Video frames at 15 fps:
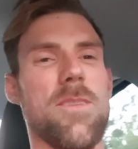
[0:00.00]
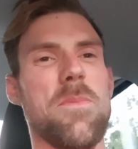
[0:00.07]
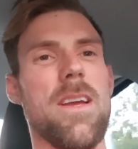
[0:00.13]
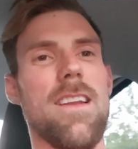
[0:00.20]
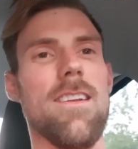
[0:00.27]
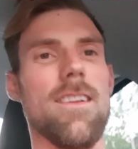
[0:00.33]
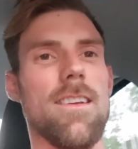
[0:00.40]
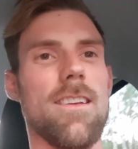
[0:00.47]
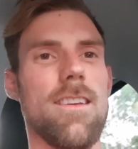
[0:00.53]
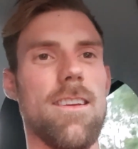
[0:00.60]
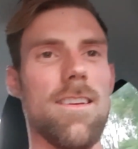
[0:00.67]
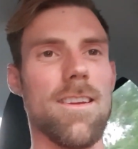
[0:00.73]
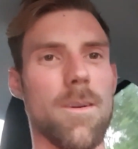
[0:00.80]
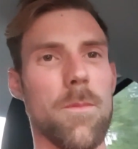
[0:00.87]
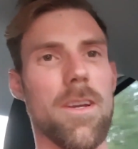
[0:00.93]

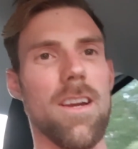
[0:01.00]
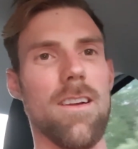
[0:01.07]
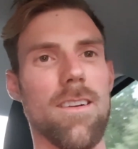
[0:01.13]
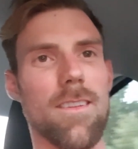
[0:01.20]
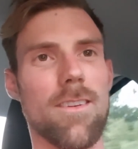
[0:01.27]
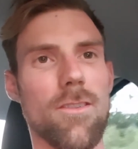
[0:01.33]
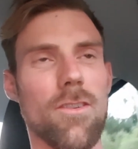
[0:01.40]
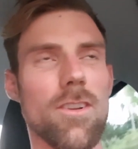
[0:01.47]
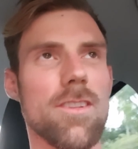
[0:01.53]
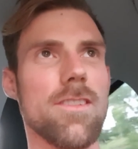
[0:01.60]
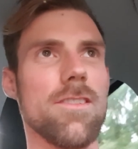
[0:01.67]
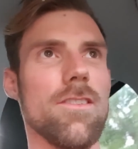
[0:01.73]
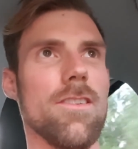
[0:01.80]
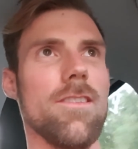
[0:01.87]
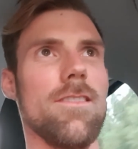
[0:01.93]
pending. Could be going to the corner
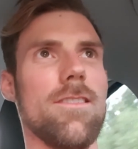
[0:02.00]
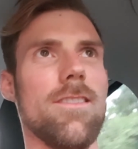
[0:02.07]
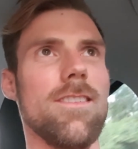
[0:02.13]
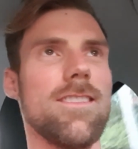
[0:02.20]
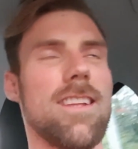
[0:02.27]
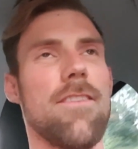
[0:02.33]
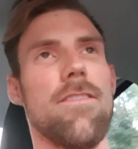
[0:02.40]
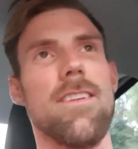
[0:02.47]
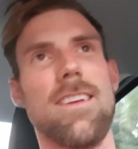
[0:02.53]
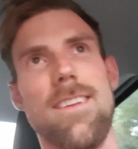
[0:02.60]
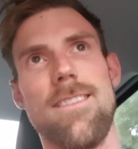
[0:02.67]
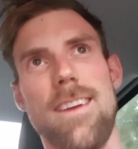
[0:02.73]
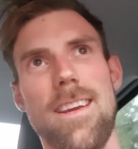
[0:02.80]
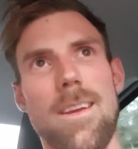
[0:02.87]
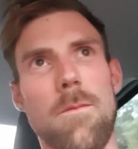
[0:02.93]
store. It's definitely going
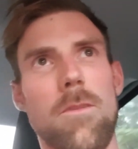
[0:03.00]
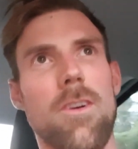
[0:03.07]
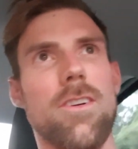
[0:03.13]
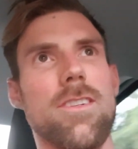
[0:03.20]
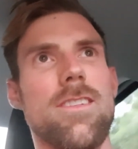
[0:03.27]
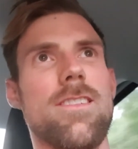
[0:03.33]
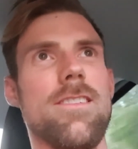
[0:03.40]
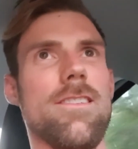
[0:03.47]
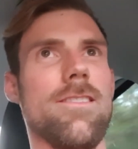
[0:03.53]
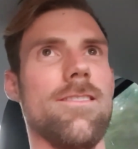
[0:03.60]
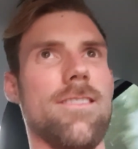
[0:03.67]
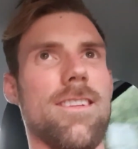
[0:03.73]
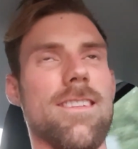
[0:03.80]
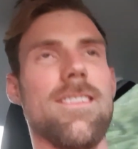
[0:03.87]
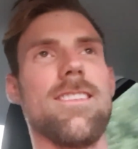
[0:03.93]
to take him longer still,
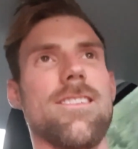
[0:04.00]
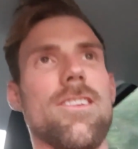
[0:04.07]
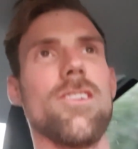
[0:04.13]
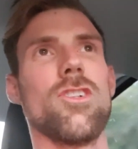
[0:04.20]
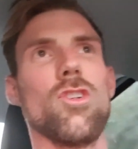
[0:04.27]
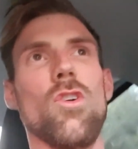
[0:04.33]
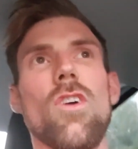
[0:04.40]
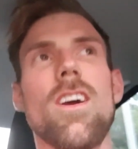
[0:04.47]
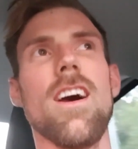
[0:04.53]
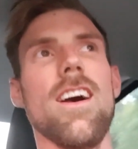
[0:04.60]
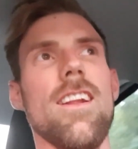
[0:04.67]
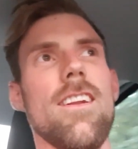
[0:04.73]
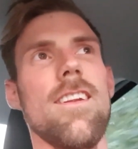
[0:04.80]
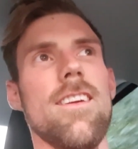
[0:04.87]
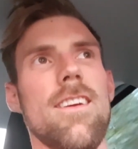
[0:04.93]
unless he's got a shortcut.
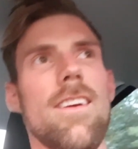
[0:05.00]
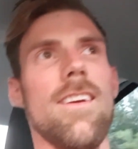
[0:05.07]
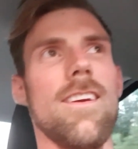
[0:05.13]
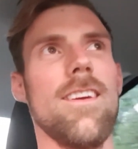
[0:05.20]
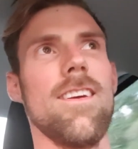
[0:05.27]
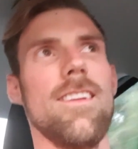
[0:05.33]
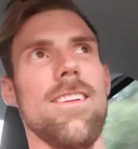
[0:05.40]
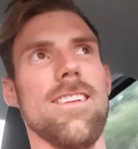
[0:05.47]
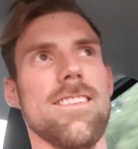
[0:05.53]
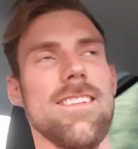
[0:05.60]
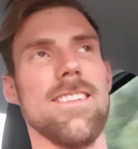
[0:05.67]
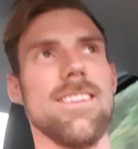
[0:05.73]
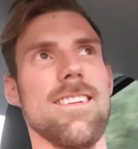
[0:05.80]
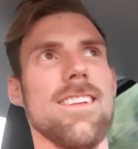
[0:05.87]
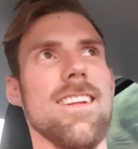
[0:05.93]
Unless, he,
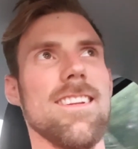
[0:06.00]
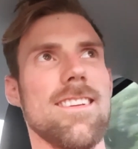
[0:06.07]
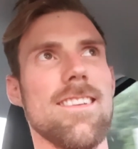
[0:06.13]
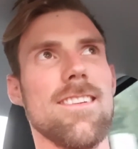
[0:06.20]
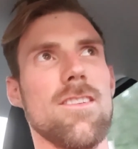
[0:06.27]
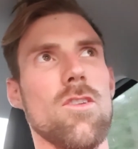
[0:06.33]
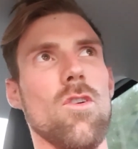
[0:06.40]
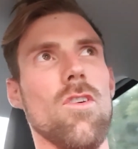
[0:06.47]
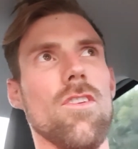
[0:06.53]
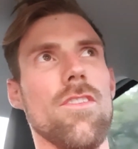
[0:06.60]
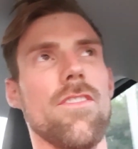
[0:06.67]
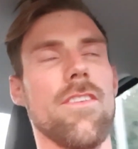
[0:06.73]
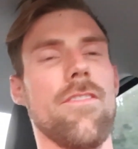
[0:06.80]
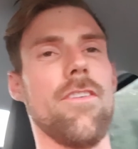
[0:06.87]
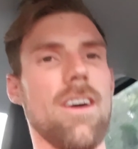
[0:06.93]
unless the store's
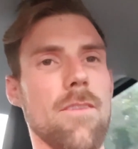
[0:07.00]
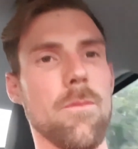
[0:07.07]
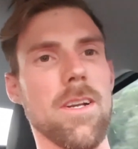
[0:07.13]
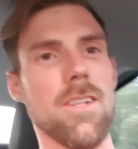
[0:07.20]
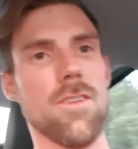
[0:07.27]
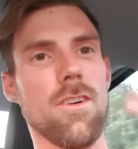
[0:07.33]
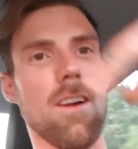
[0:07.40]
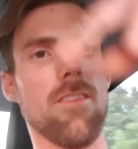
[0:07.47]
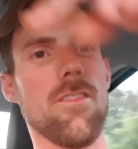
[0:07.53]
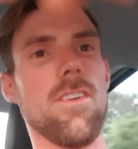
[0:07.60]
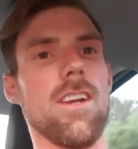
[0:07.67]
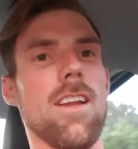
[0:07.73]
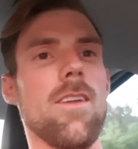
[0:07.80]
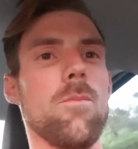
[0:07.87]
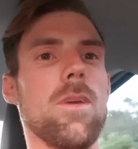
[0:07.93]
a five minute drive
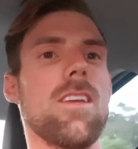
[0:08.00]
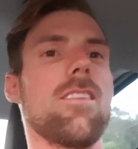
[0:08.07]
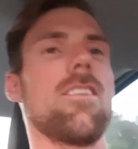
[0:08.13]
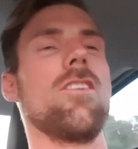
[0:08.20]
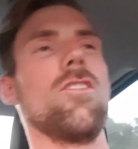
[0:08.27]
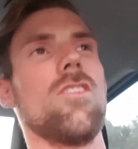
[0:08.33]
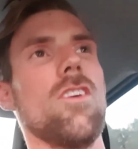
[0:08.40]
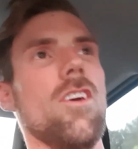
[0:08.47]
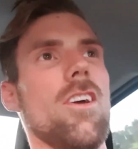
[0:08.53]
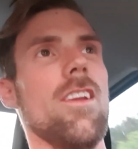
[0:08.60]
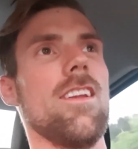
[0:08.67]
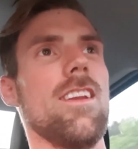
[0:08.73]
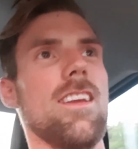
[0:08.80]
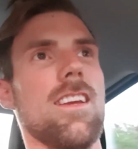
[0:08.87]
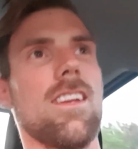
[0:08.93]
around a big U turn
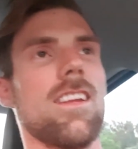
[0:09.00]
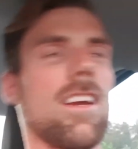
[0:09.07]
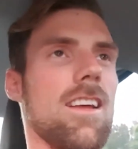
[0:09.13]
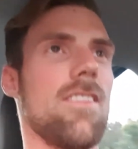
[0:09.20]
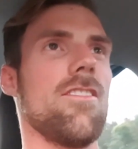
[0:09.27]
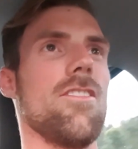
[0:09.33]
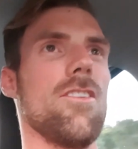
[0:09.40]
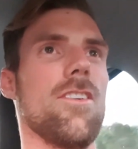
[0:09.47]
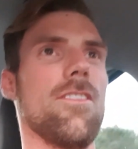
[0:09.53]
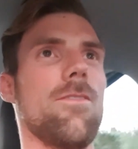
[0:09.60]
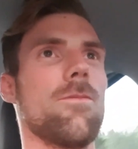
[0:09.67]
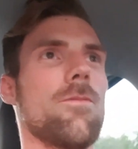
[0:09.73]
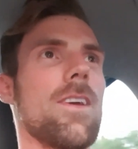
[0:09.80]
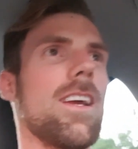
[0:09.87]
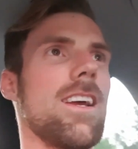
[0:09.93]
and he can cut through
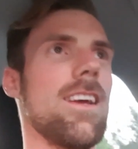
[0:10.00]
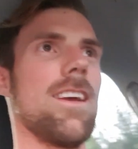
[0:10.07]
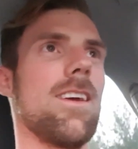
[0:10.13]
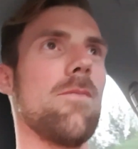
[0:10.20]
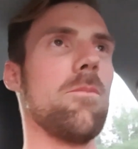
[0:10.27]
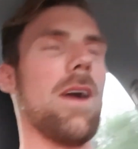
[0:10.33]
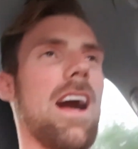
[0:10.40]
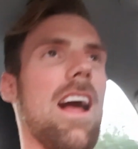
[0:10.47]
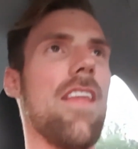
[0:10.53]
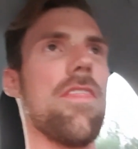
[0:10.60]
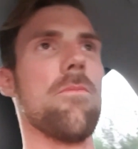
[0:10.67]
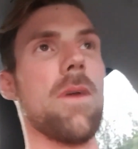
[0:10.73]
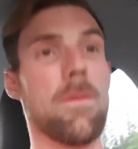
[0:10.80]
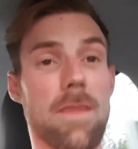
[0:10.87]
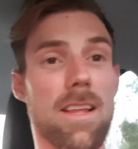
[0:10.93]
a path.
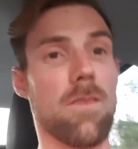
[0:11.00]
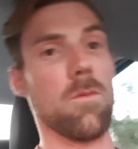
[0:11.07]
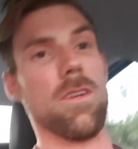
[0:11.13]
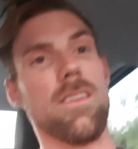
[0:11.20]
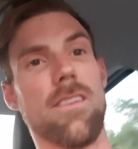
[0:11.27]
Maybe that's what he's